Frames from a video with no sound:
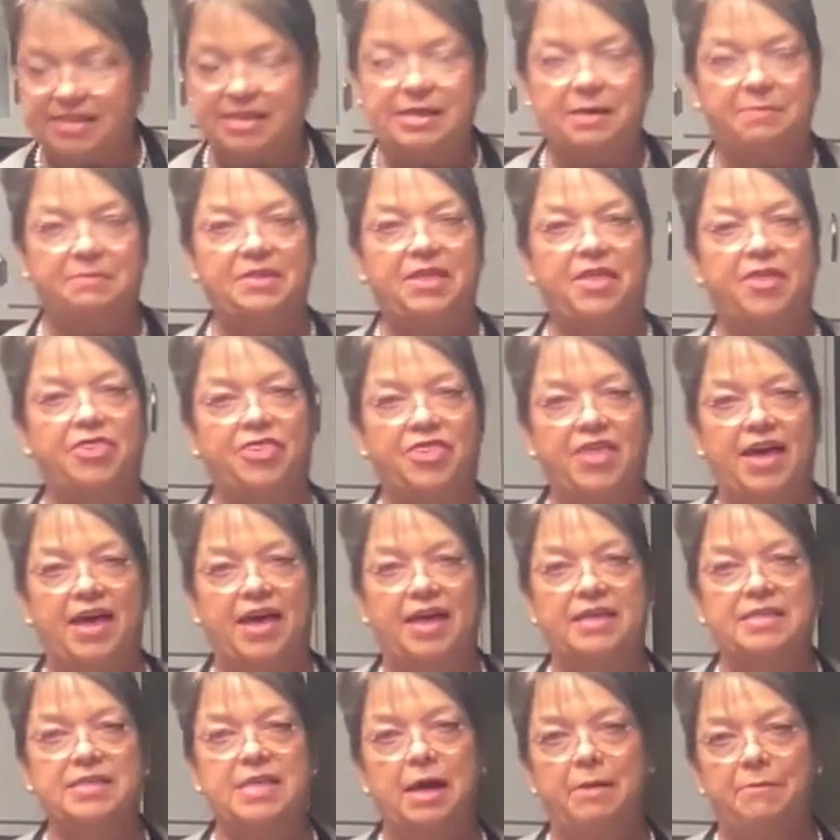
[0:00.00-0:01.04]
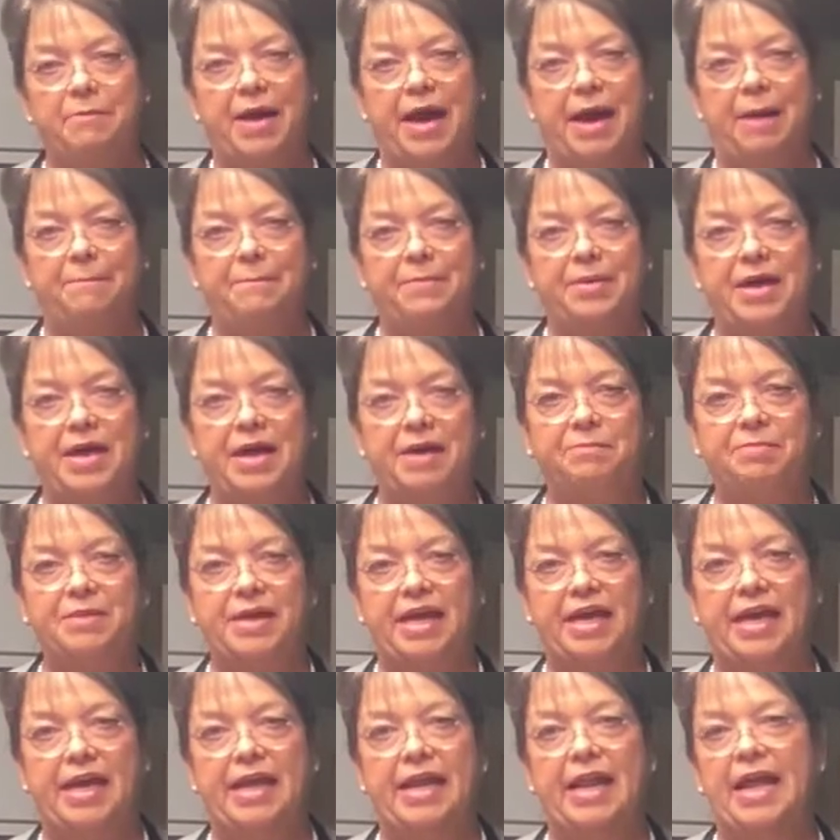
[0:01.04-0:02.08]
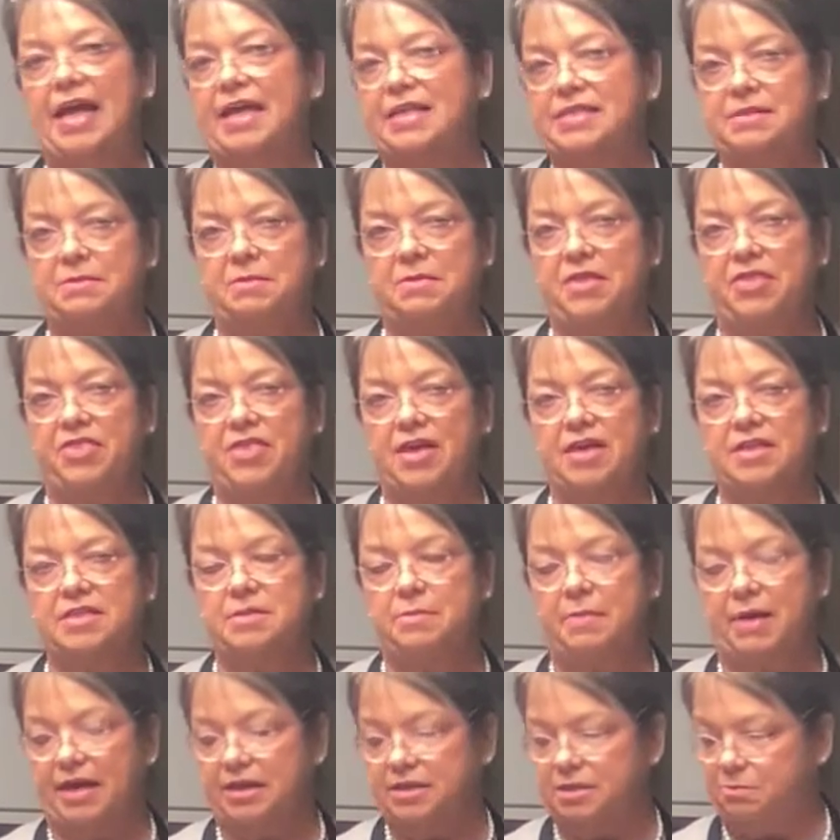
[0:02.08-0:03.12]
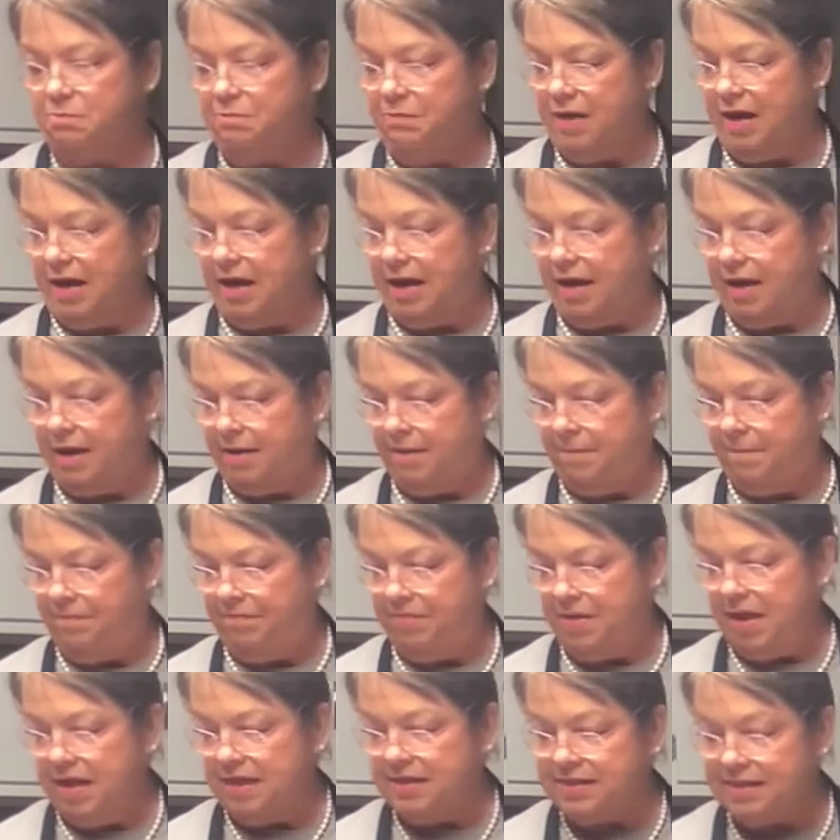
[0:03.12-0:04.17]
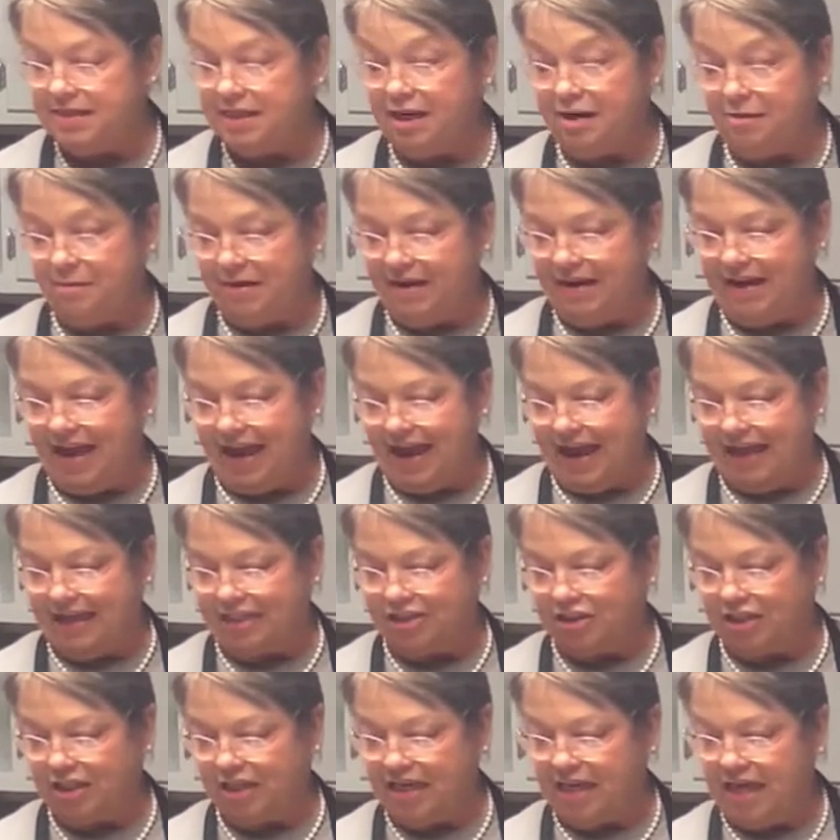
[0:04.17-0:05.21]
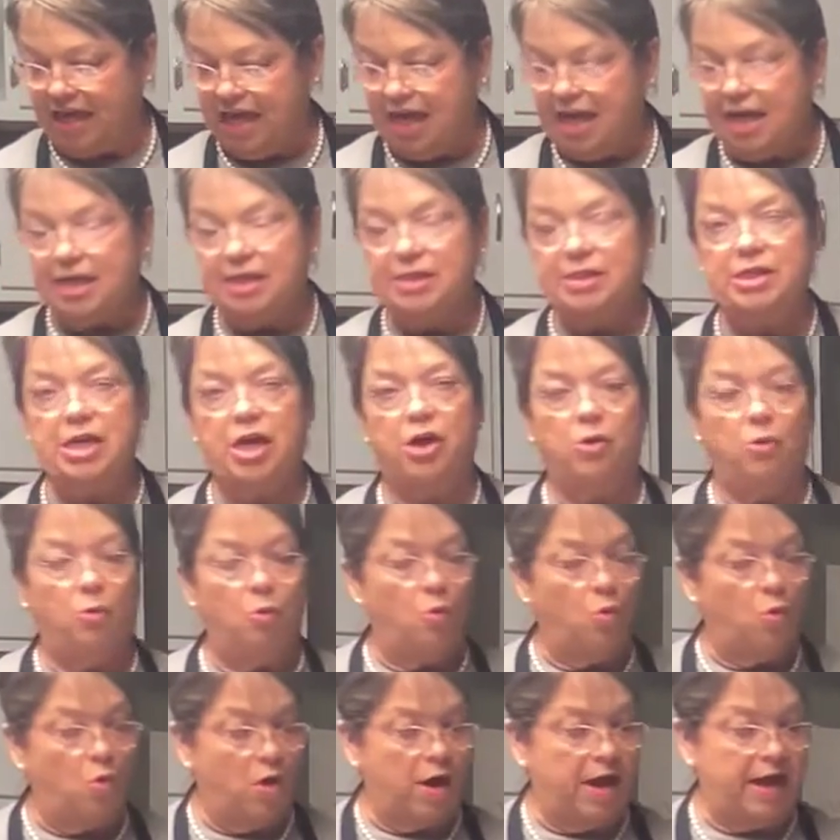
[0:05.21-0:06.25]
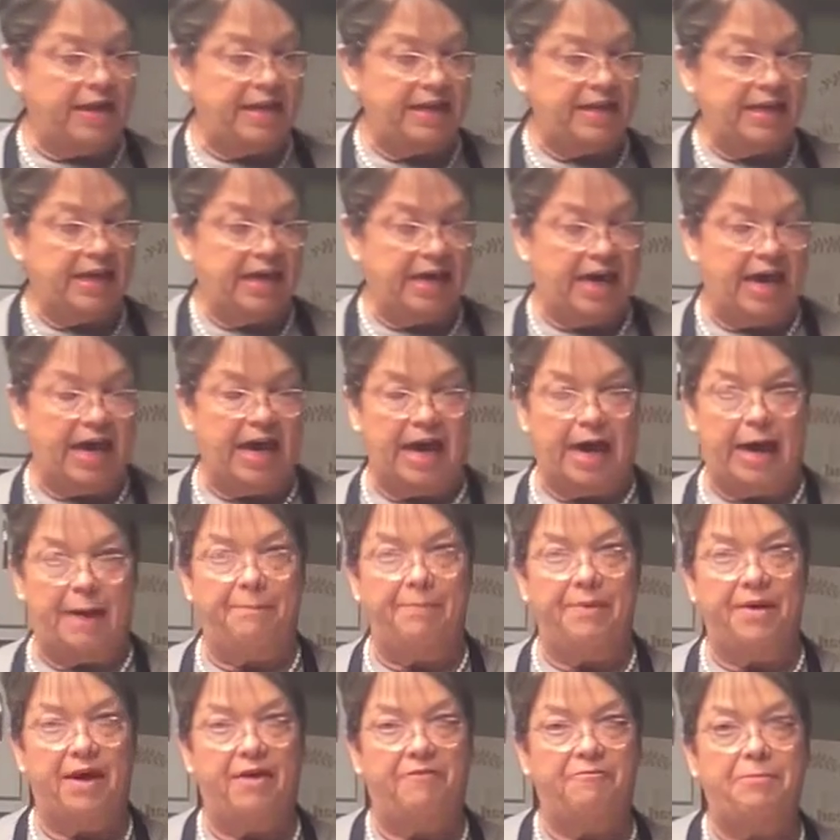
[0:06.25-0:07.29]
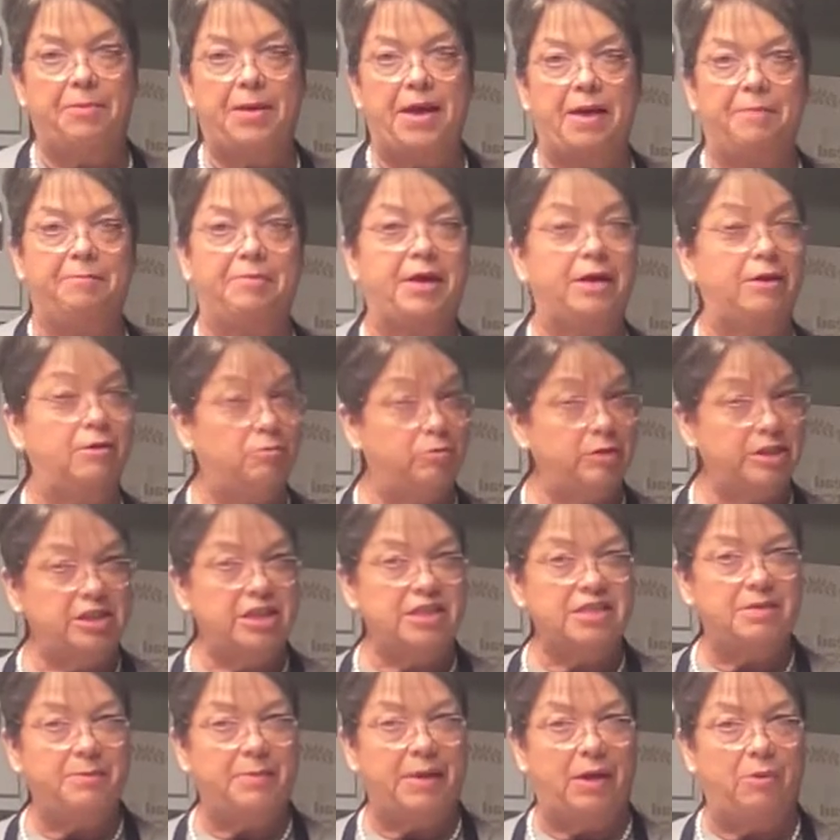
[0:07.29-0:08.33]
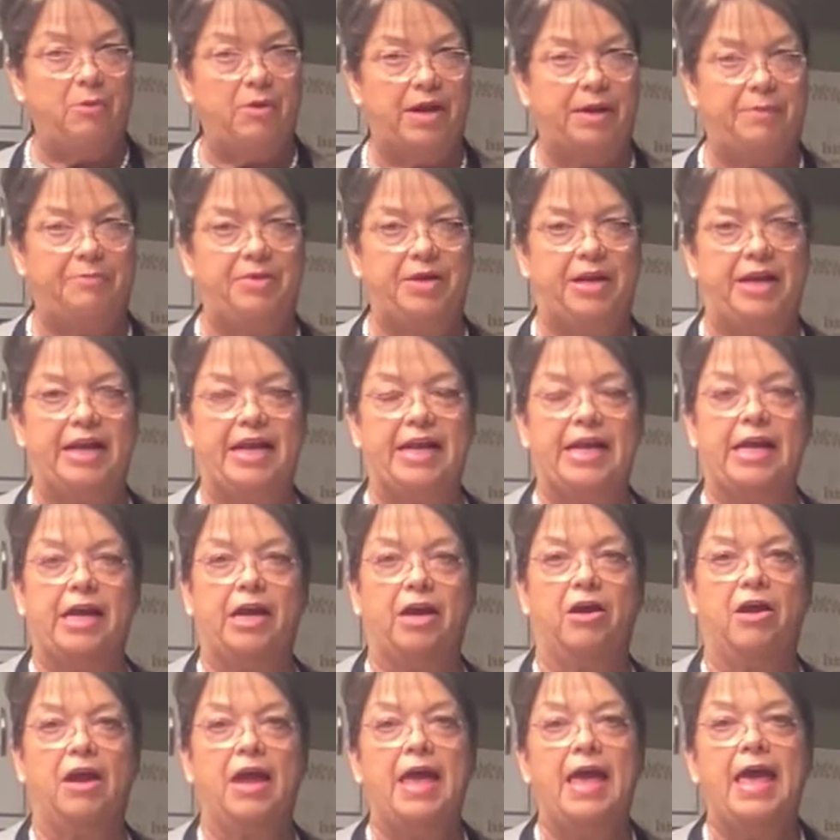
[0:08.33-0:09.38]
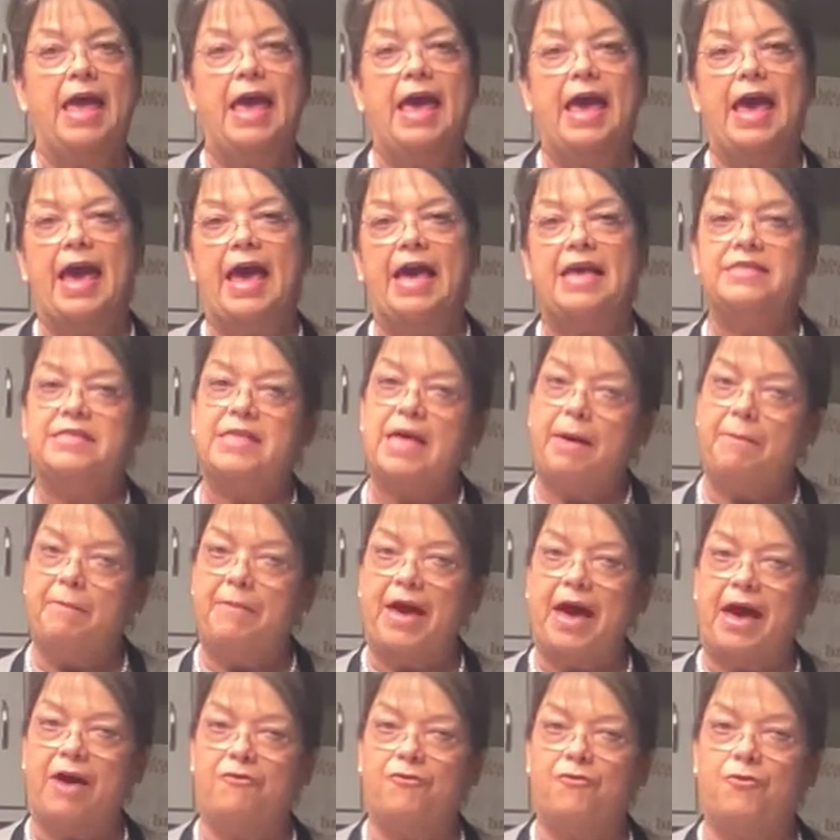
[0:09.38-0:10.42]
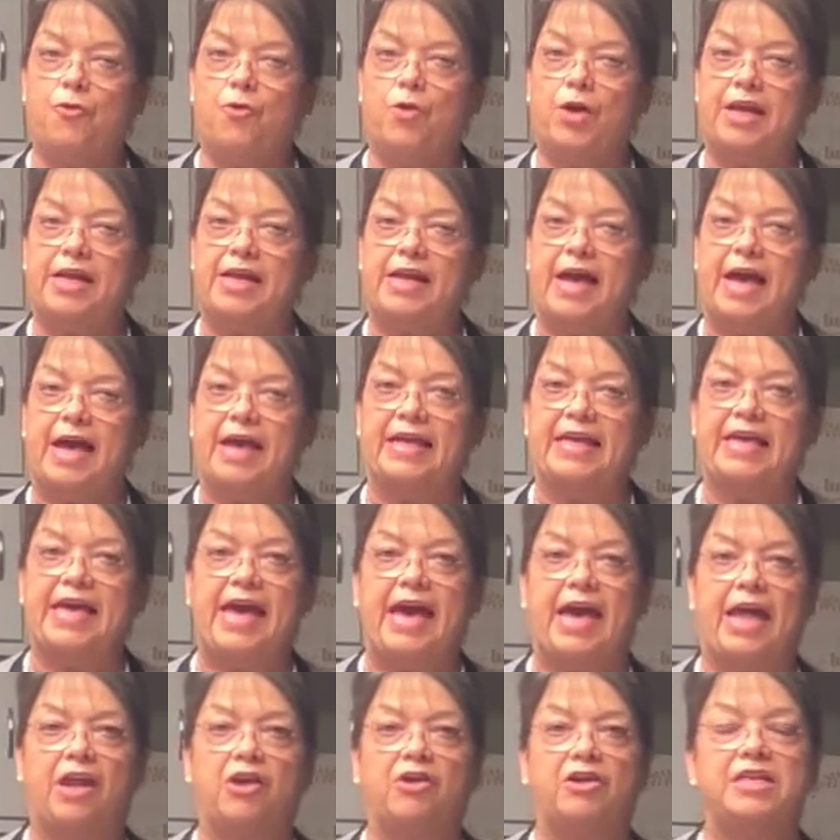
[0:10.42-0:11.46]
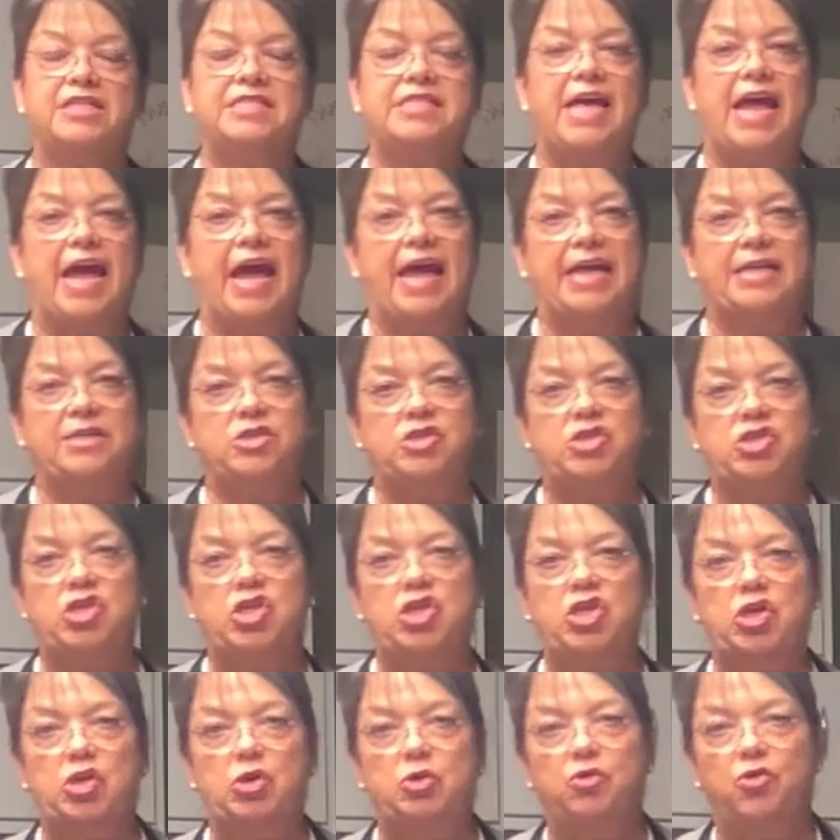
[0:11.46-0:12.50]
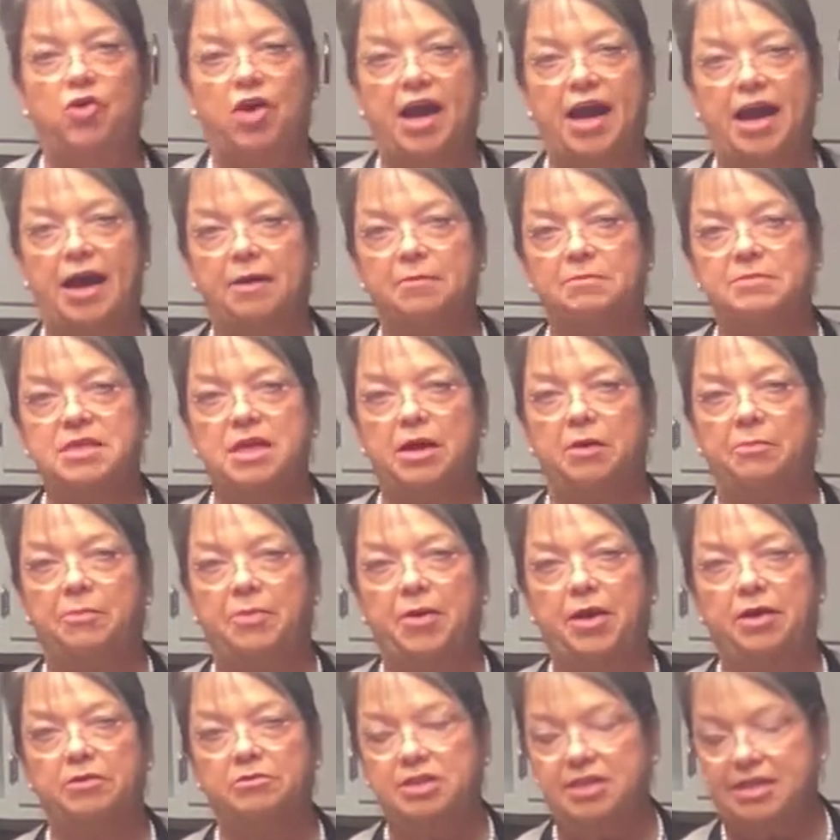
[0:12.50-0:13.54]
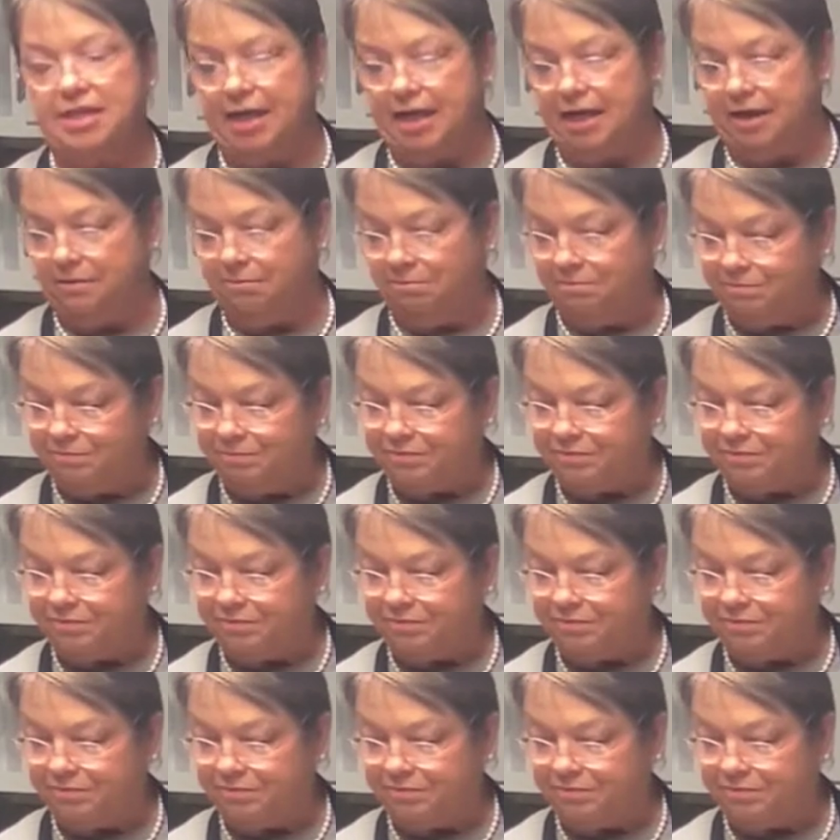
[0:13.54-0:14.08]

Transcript: some of the things about pumpkin and some of the things about cinnamon actually. So 1 cup of pumpkin, which is about what I put in here, has about 49 calories. It has 2 grams of protein,